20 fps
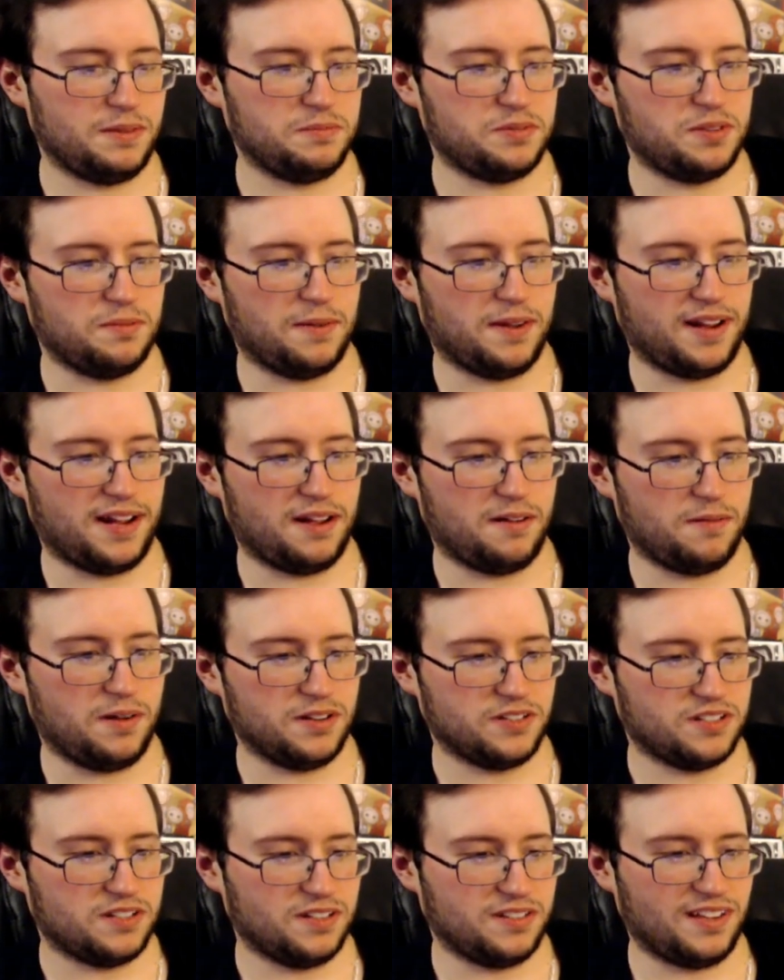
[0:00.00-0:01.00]
sheep I gotta
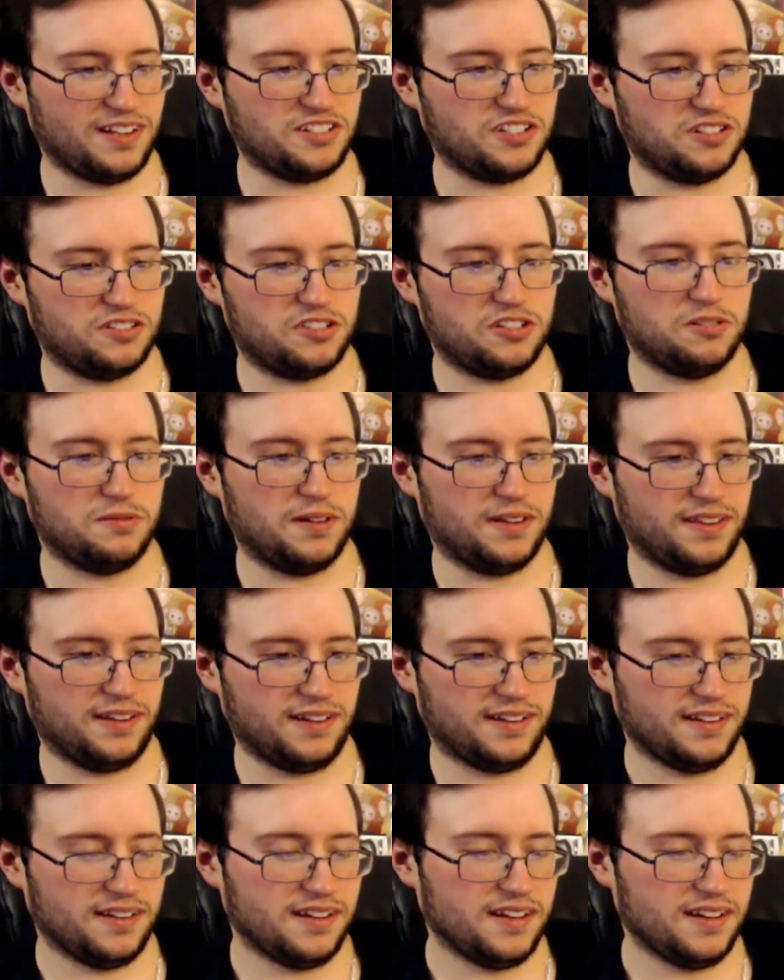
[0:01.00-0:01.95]
watch. There's actually two, I think.